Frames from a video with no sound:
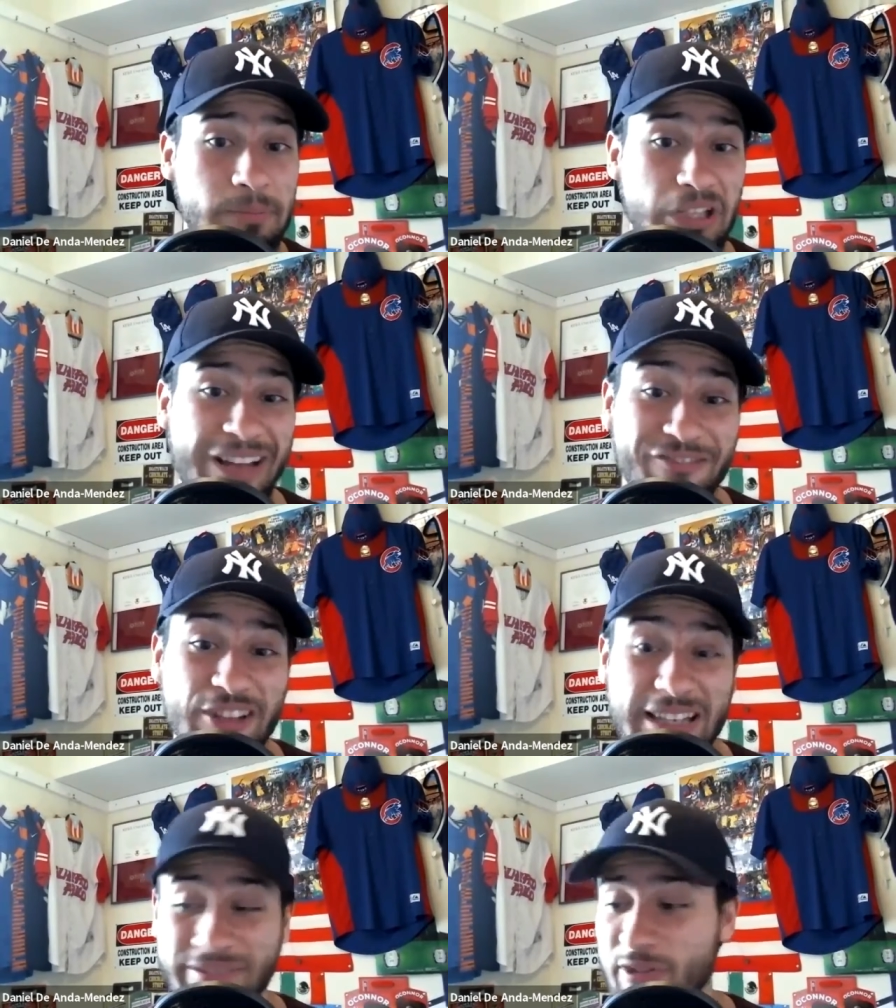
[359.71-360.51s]
But I
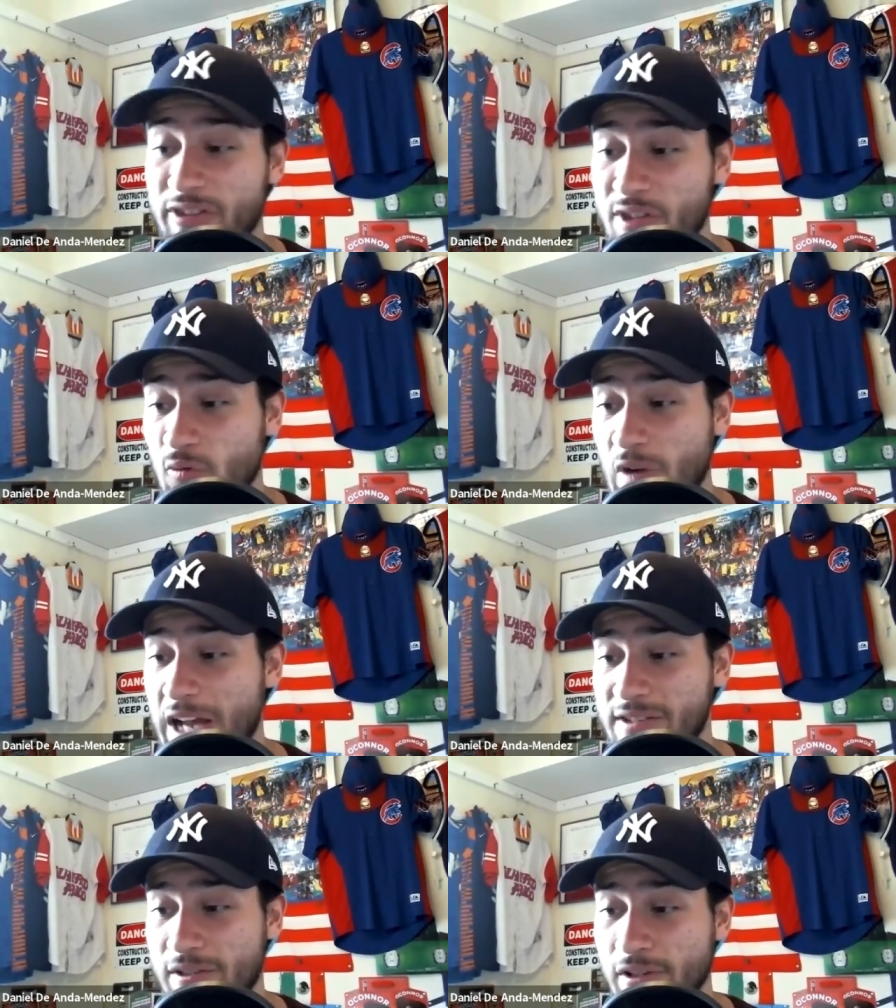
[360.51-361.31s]
feel like with this
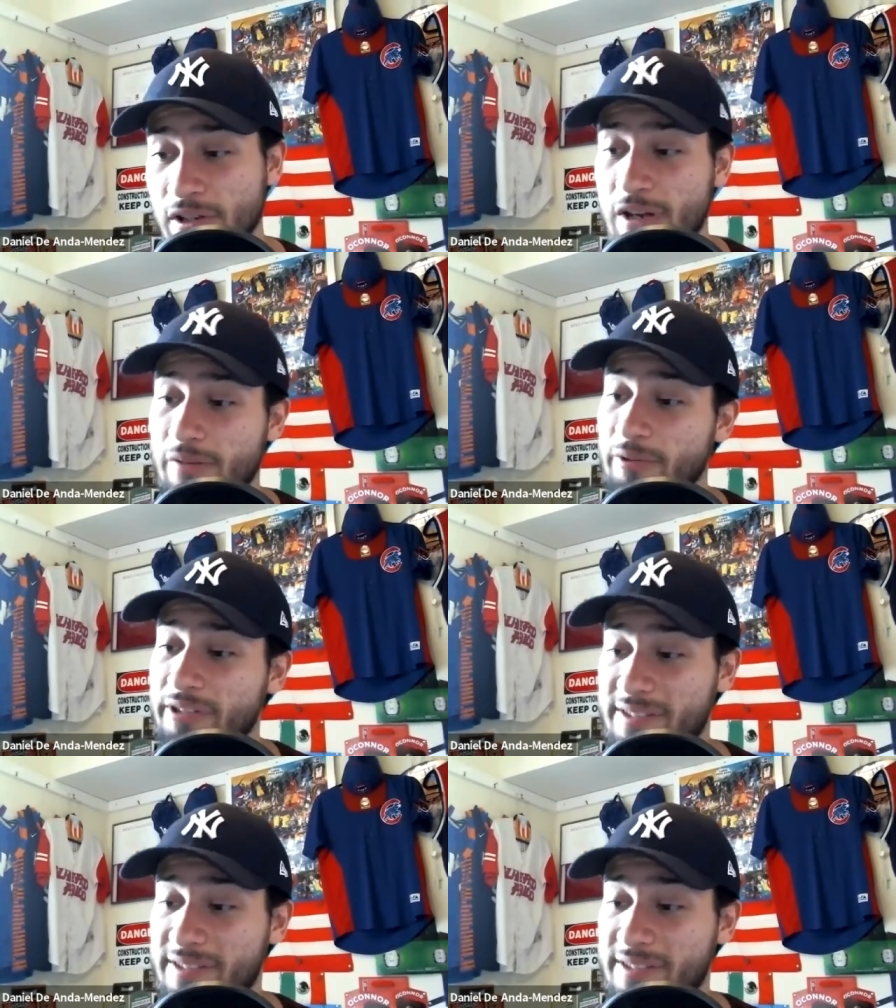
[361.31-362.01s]
roster, with the